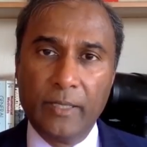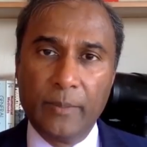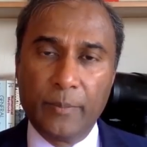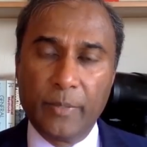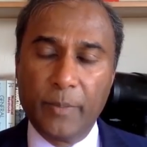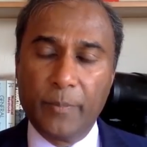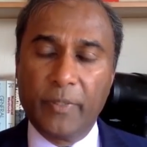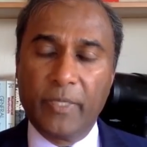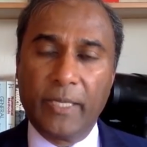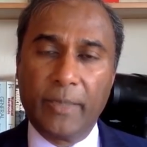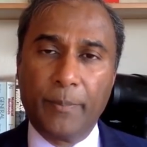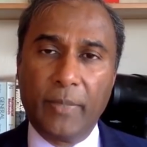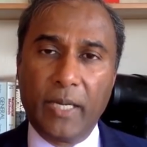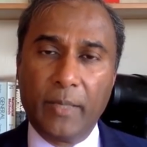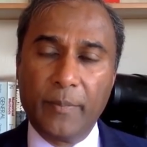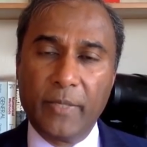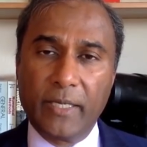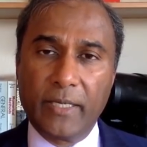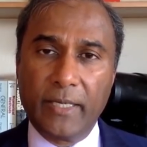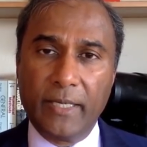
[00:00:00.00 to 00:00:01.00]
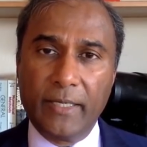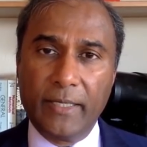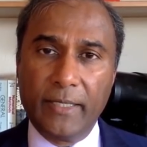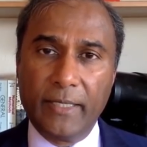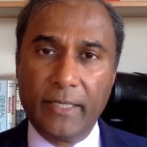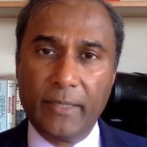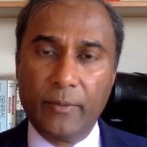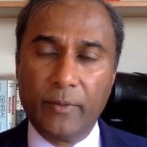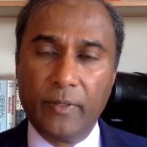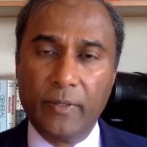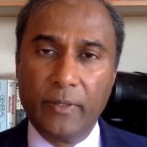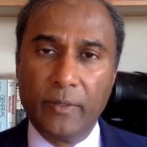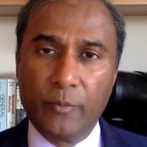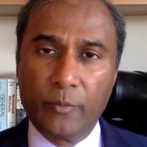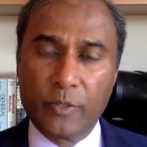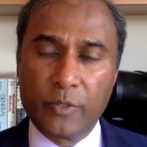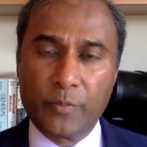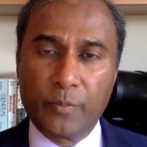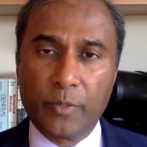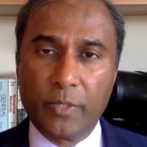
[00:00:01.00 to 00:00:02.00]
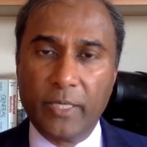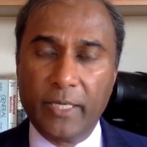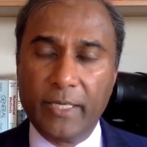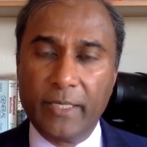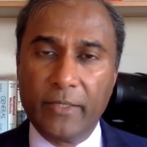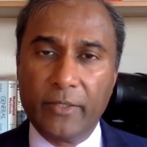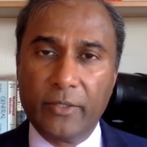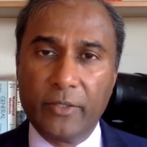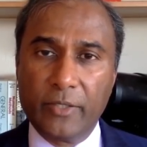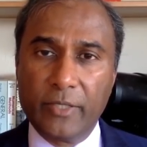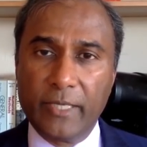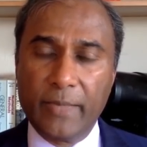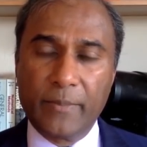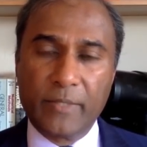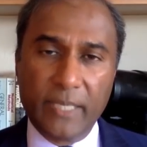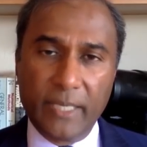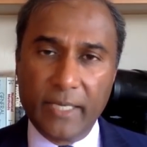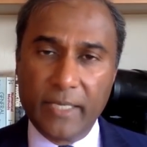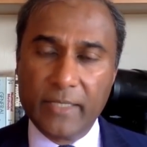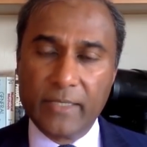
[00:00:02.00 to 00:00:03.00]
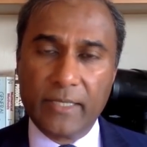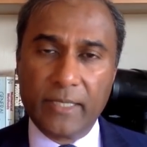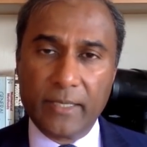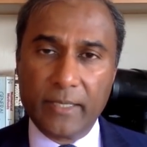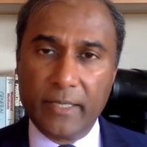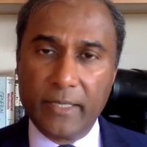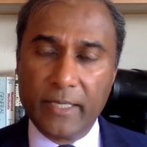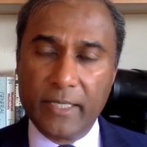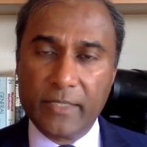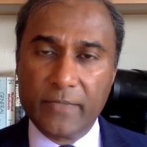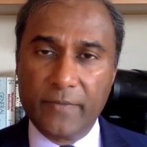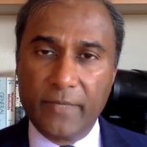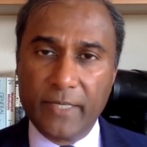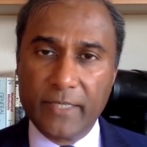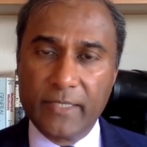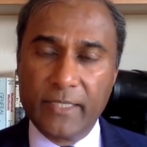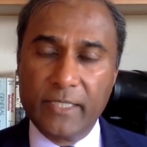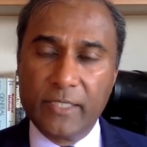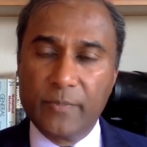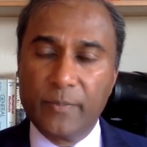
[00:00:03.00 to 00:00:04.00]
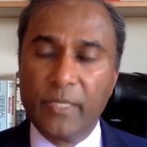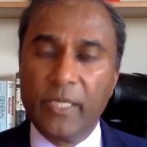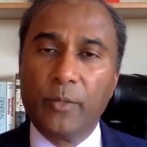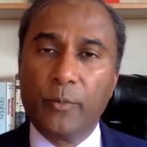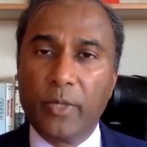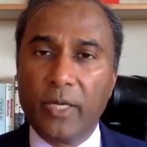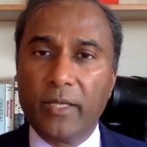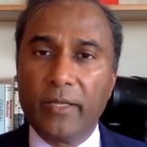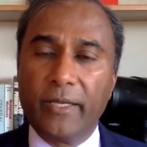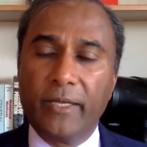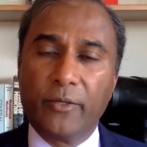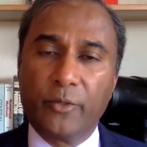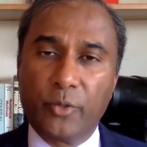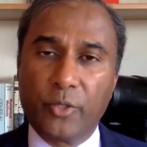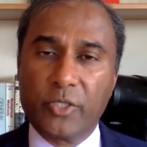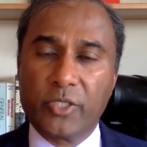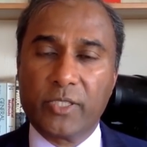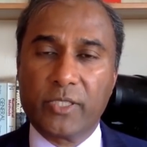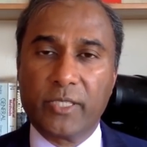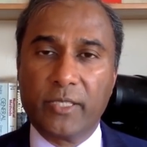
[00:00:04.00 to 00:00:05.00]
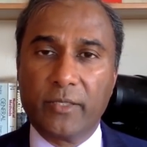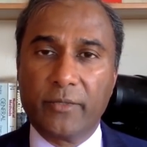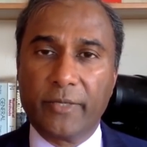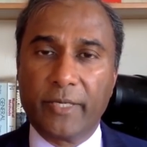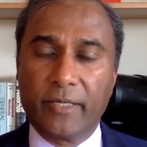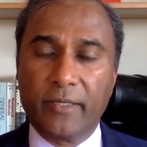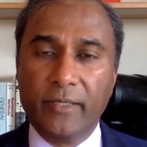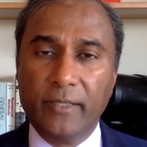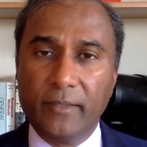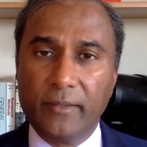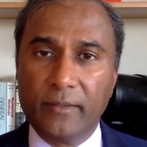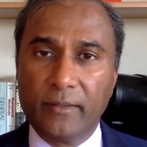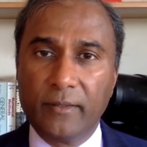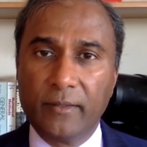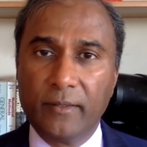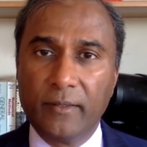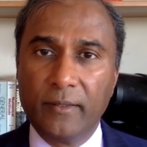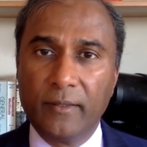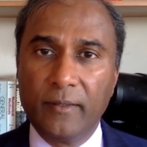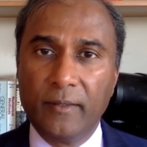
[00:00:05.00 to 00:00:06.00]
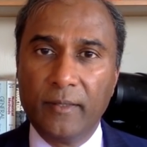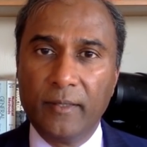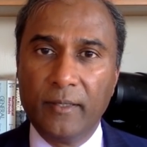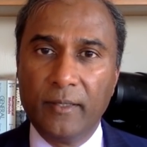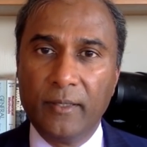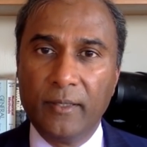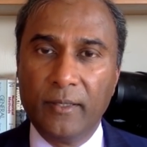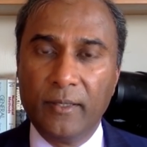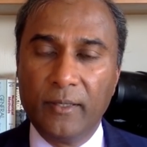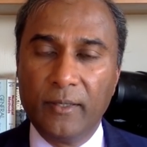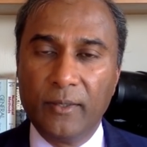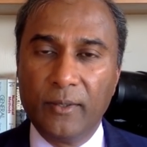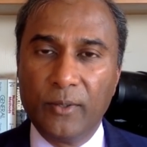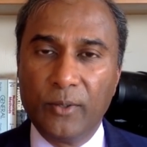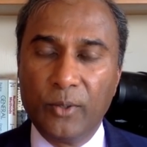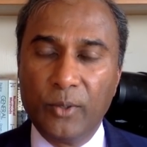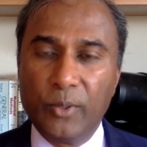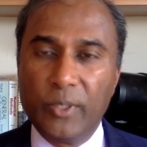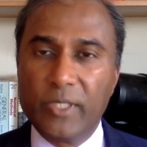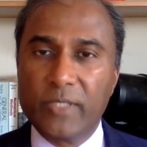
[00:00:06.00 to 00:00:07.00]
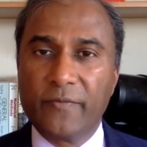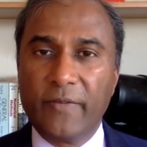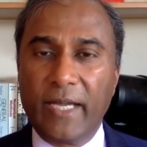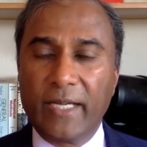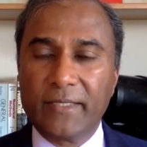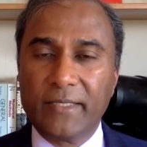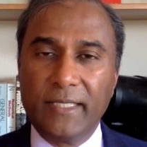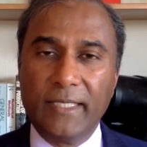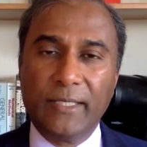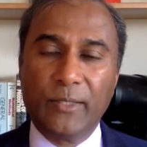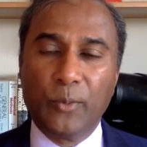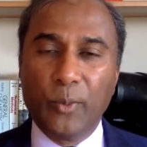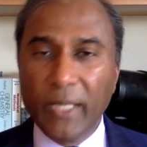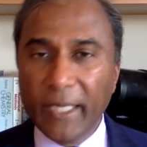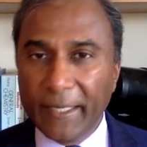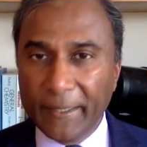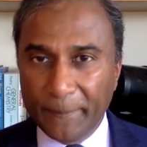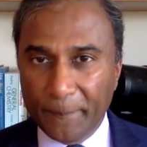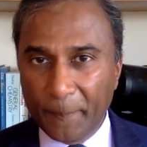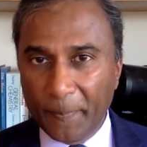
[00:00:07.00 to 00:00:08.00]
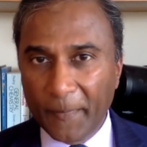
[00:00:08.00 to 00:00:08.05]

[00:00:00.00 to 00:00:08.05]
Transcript: People like Bobby Kennedy was playing a good game saying he's against vaccines. Meanwhile, he endorses Hillary Clinton, who is vaccine queen,